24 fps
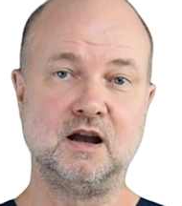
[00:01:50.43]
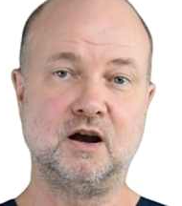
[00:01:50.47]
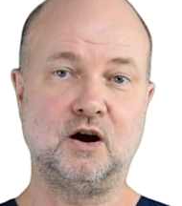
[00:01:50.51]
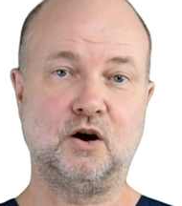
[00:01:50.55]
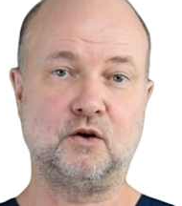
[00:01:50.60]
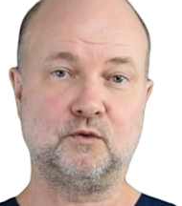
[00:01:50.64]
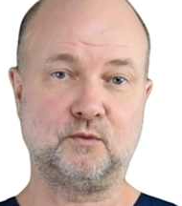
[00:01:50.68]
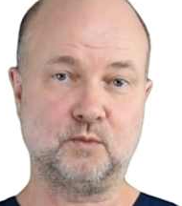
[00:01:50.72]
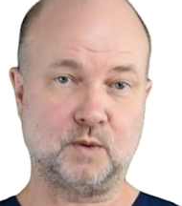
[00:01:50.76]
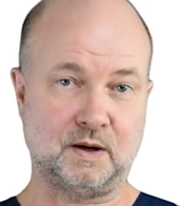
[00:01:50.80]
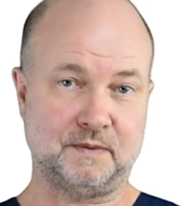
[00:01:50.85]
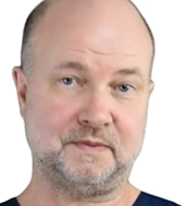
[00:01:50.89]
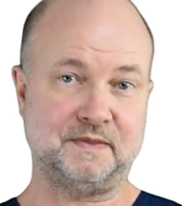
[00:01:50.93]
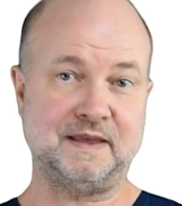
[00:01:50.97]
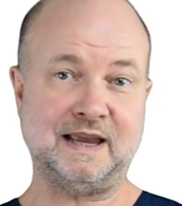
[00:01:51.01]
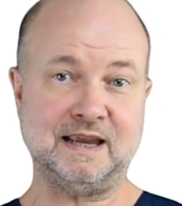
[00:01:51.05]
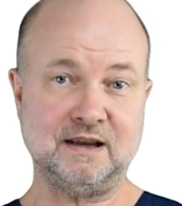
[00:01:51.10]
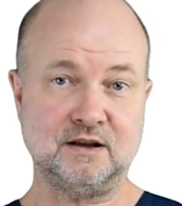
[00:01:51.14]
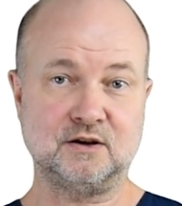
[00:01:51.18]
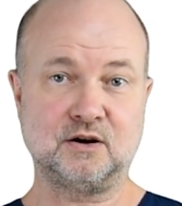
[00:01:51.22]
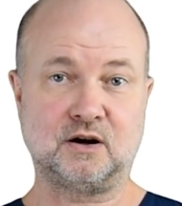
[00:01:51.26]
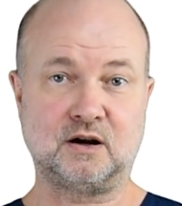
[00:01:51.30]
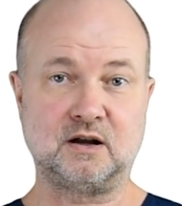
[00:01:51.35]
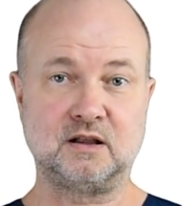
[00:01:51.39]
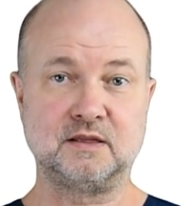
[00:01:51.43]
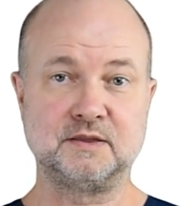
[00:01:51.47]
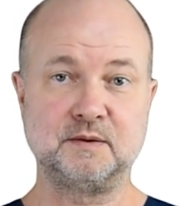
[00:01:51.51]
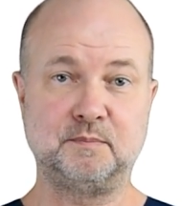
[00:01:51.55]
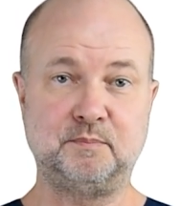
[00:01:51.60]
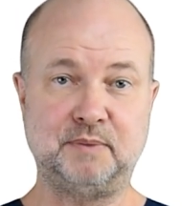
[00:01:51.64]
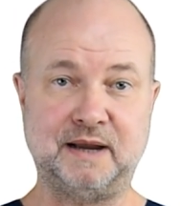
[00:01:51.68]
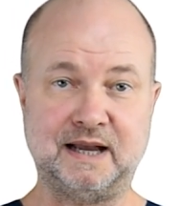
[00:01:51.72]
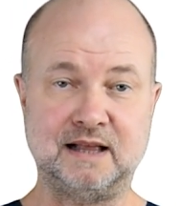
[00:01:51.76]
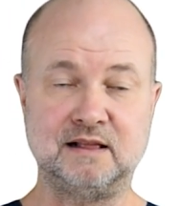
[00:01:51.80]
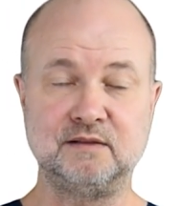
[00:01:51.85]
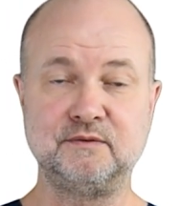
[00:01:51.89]
of what they call the
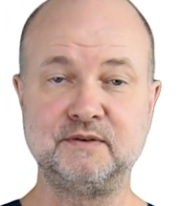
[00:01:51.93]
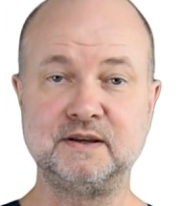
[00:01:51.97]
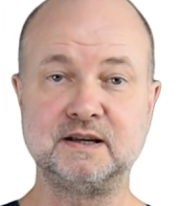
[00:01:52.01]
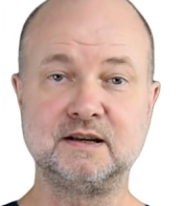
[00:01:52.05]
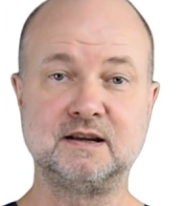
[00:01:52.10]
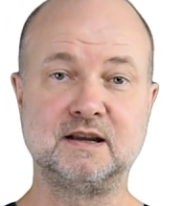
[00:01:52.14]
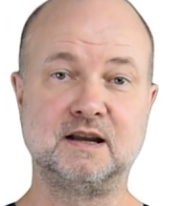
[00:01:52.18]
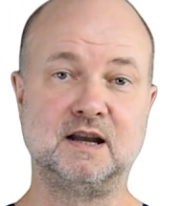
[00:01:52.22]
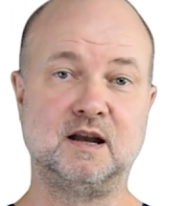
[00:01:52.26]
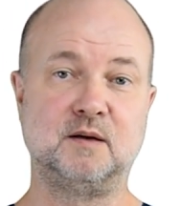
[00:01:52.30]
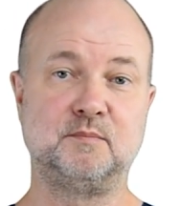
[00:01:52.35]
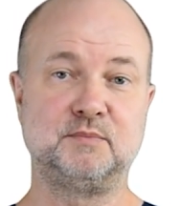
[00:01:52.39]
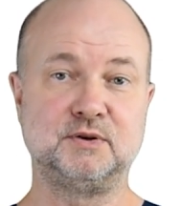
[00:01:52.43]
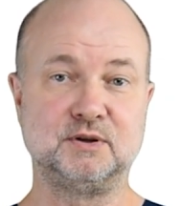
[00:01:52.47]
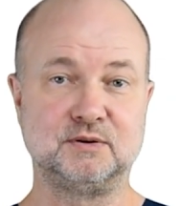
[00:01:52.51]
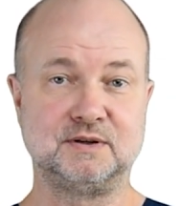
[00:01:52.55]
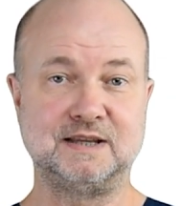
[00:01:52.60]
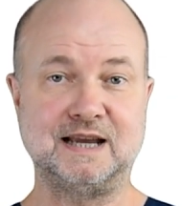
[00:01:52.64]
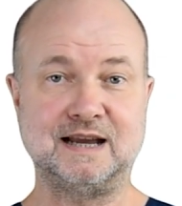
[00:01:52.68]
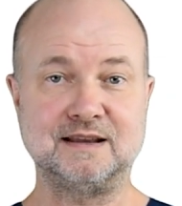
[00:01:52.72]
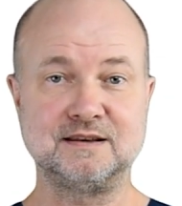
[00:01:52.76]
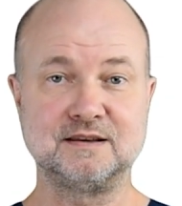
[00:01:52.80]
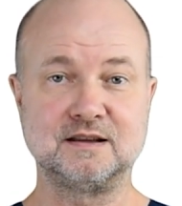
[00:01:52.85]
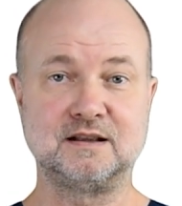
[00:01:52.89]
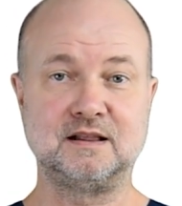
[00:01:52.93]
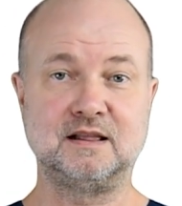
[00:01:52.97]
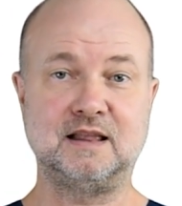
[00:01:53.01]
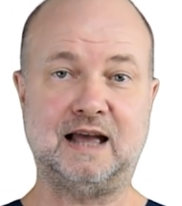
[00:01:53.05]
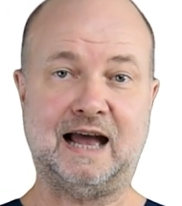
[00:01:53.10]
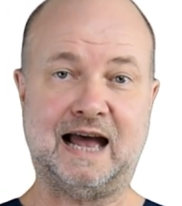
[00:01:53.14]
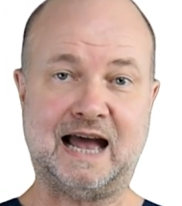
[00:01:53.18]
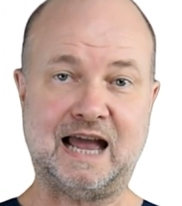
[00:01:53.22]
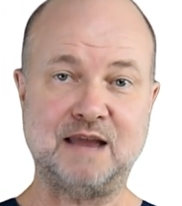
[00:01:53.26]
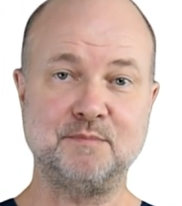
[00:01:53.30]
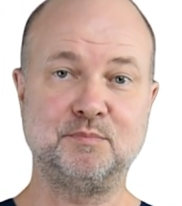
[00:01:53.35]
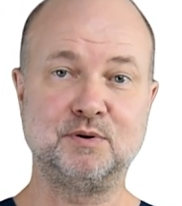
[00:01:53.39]
pelvic pudendal
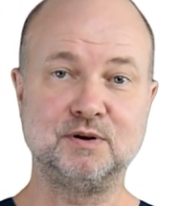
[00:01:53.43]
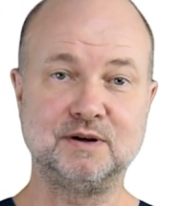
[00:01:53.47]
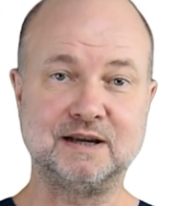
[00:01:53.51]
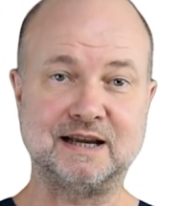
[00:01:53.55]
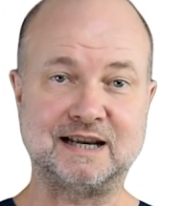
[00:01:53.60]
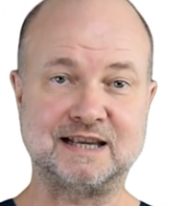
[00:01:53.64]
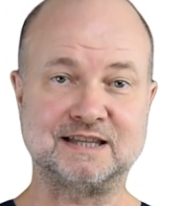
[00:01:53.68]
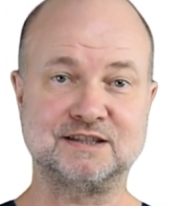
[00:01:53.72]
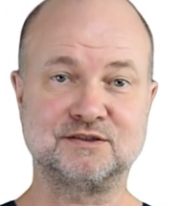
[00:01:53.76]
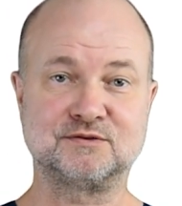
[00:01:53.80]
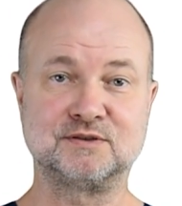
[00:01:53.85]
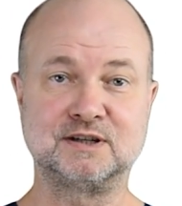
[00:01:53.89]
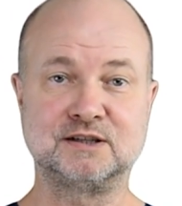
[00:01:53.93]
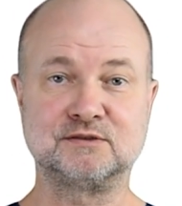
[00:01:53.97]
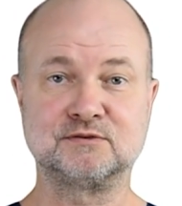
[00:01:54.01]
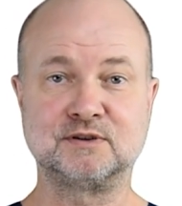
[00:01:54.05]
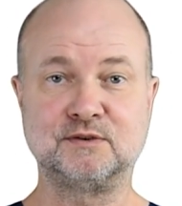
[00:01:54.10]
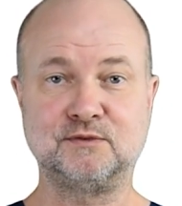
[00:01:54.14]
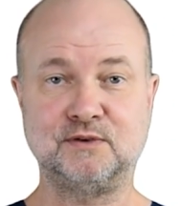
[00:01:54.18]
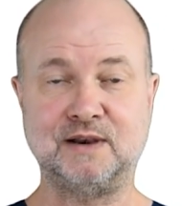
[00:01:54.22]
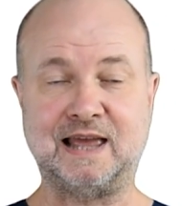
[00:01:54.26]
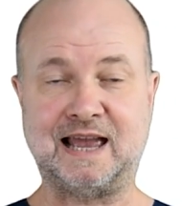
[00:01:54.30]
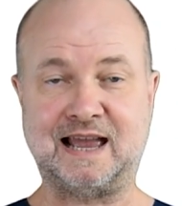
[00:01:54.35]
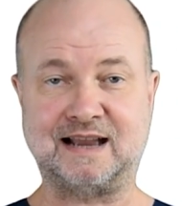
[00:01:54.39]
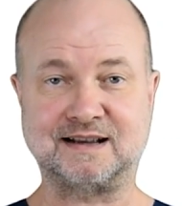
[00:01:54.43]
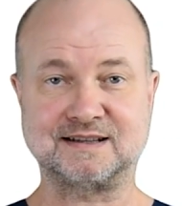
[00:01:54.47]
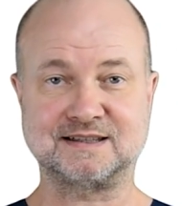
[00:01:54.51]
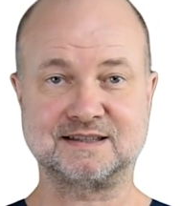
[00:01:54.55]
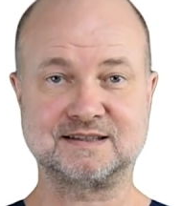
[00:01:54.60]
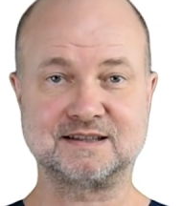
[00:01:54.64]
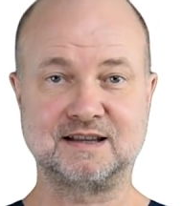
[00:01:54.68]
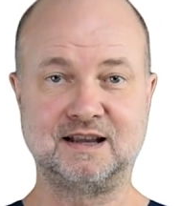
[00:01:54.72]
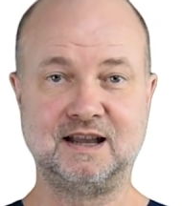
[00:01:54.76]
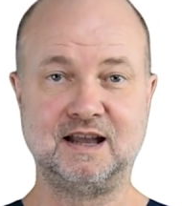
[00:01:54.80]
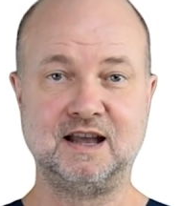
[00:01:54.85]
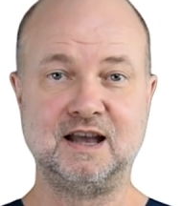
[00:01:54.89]
hypogastric
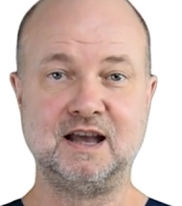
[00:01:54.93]
reflex.